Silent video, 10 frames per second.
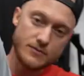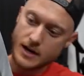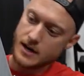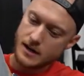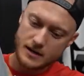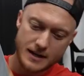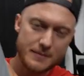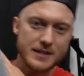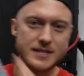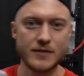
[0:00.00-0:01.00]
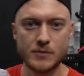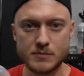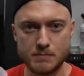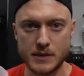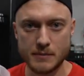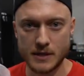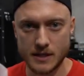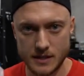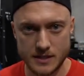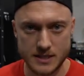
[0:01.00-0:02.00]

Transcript: Right here. I mean, it's not from Peter McKinnon.